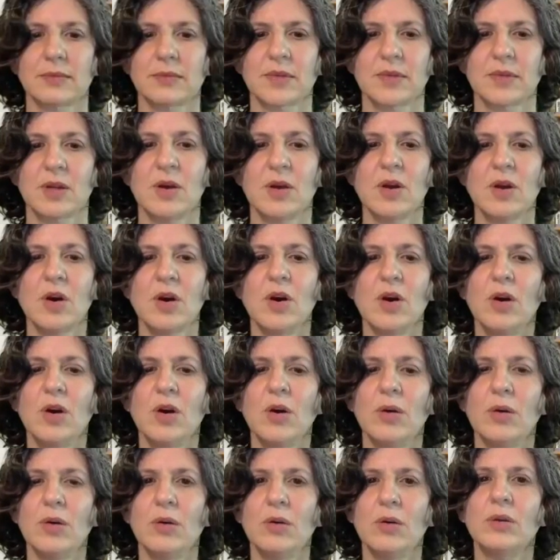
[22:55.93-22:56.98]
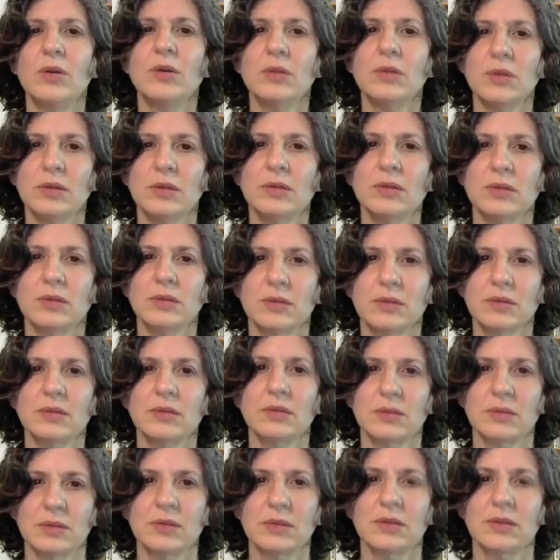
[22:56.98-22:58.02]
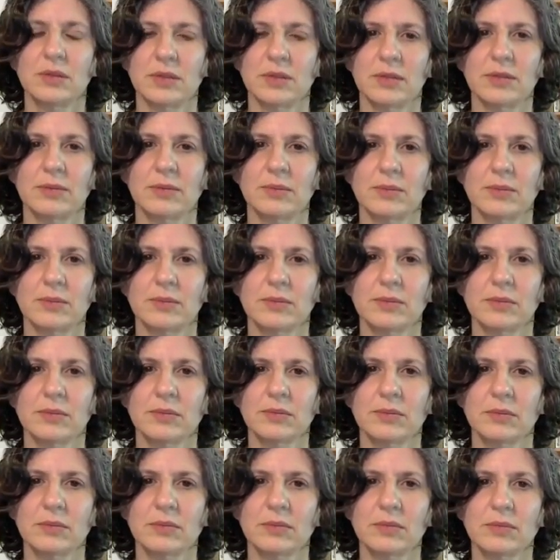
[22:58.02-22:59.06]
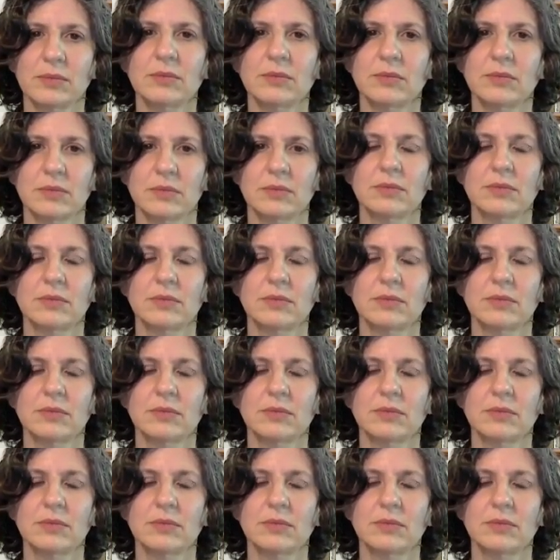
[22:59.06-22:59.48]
No words are spoken by the person on screen.